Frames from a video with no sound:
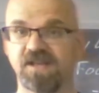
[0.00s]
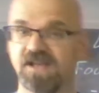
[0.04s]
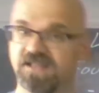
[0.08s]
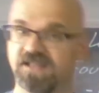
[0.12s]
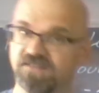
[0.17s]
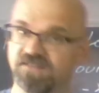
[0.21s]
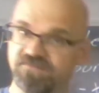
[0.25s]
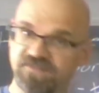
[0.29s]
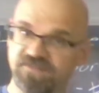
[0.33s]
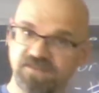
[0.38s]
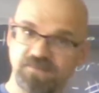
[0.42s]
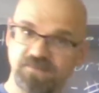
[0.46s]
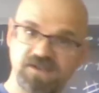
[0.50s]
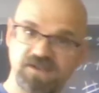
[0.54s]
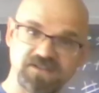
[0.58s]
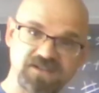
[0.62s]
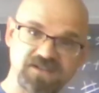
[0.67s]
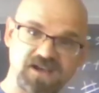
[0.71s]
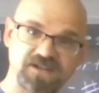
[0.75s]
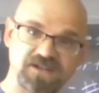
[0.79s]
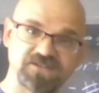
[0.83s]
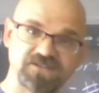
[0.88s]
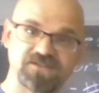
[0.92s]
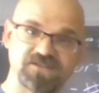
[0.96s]
and the female
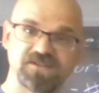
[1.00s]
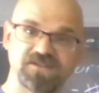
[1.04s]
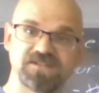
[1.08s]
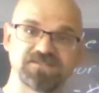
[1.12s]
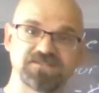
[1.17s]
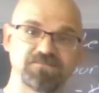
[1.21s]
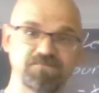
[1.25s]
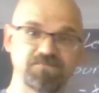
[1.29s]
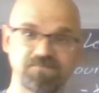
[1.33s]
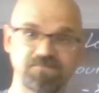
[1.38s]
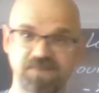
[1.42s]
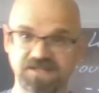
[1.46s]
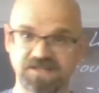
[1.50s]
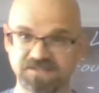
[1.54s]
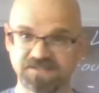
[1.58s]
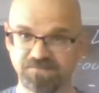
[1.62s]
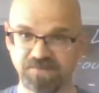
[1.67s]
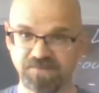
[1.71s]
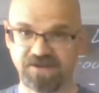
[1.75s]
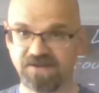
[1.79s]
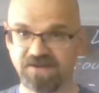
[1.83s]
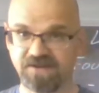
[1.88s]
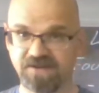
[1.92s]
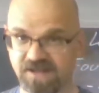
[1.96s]
doctor is much
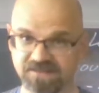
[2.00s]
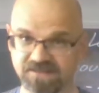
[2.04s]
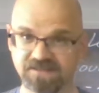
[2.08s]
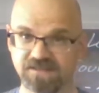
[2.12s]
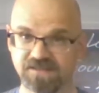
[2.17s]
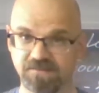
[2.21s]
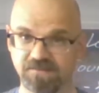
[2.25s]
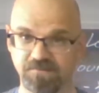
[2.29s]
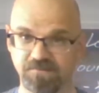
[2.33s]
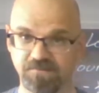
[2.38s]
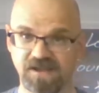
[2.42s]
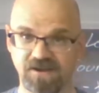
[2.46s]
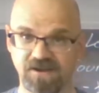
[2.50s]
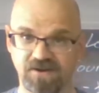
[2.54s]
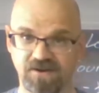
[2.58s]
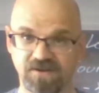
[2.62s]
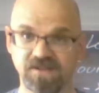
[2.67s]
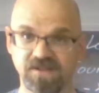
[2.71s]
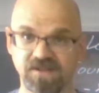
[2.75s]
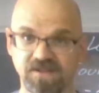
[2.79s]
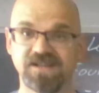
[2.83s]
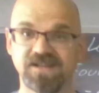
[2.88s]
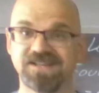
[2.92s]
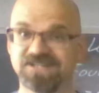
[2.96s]
better at it than the male,